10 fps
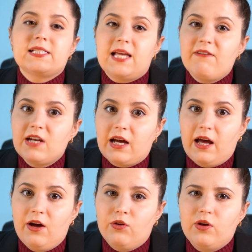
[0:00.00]
saving
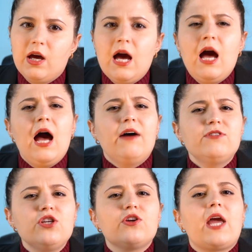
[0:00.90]
account.
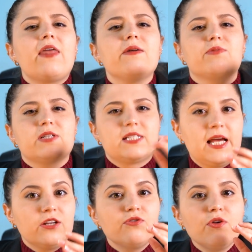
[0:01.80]
After you get the
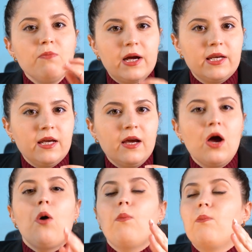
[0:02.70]
percent of your money,
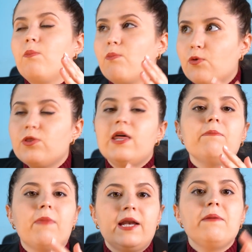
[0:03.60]
put that
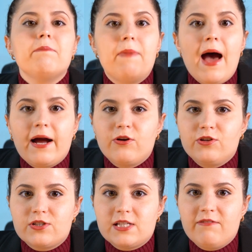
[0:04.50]
money back on
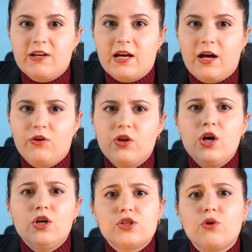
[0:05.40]
your saving account.
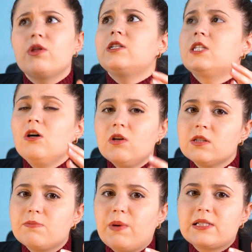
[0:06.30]
So the
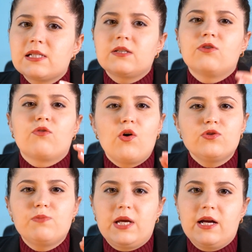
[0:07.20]
total deposit
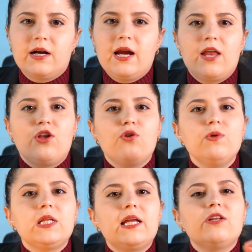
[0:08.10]
grows bigger and you
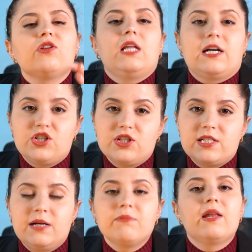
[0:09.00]
will get a larger
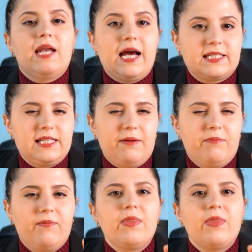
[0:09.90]
sum the next time.